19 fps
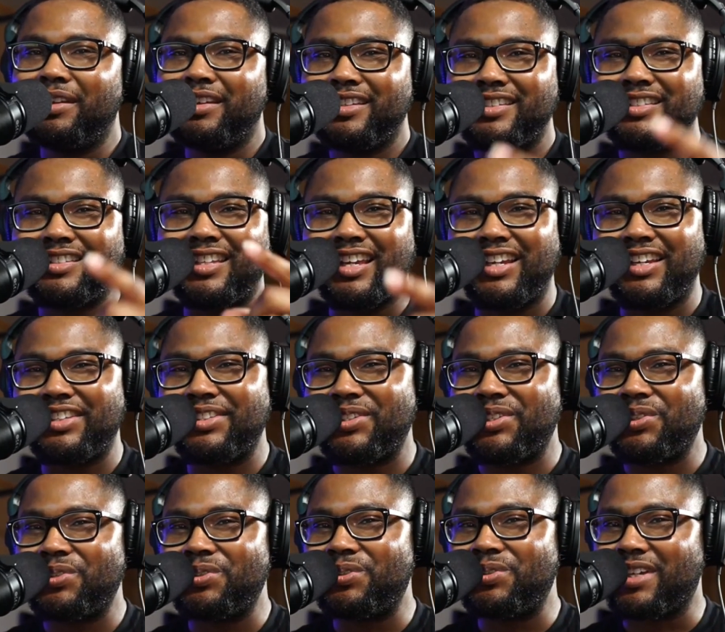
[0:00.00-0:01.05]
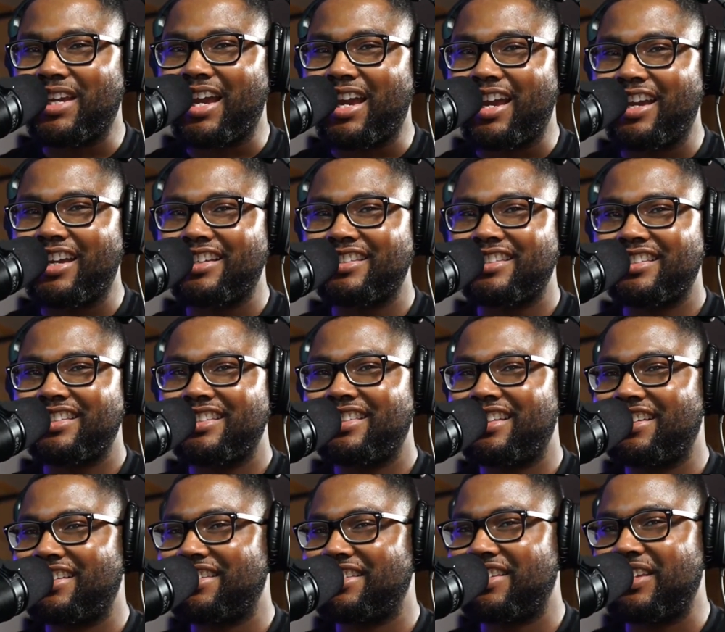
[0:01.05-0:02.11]
Stay tuned, guys.
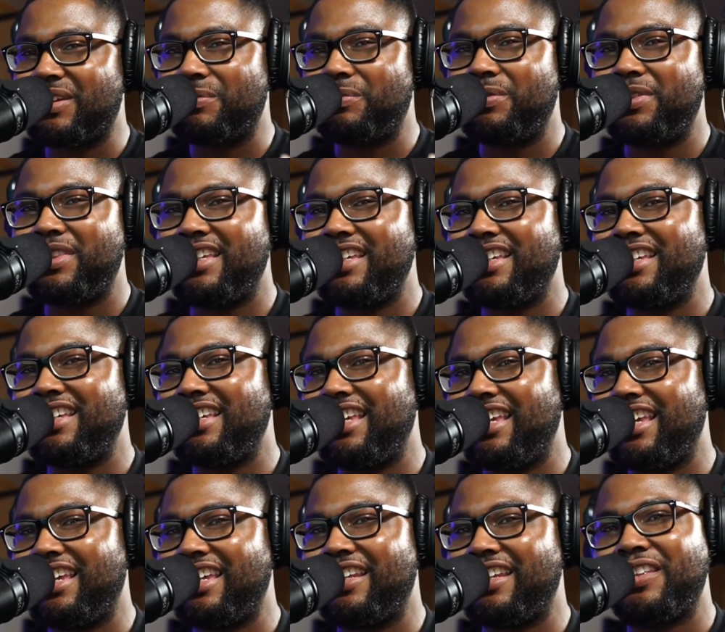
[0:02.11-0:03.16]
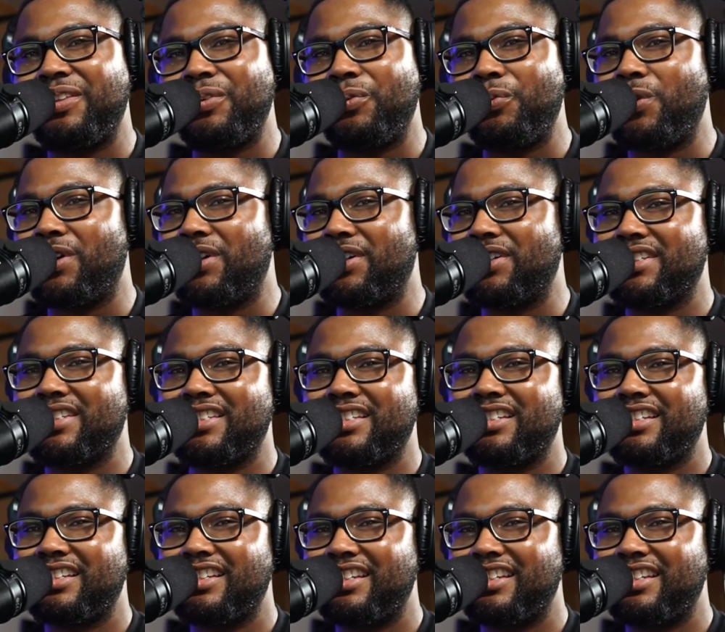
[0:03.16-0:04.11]
There's something in the works.